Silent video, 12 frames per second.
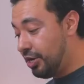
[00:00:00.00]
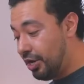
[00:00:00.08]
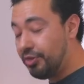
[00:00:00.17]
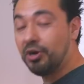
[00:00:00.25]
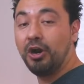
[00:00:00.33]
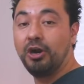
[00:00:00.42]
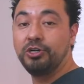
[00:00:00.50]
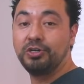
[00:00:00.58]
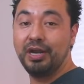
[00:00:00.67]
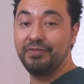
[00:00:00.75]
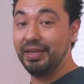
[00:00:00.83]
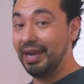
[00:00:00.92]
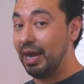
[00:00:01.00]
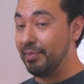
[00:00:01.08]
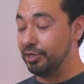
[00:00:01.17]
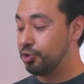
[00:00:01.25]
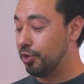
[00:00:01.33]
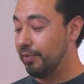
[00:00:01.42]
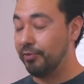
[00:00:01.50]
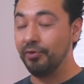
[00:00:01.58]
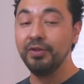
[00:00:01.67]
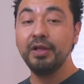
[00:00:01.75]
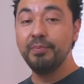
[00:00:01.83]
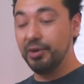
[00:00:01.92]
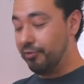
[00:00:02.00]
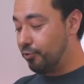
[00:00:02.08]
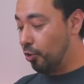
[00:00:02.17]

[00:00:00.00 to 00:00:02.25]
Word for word: another hard drive, then I'm in trouble. But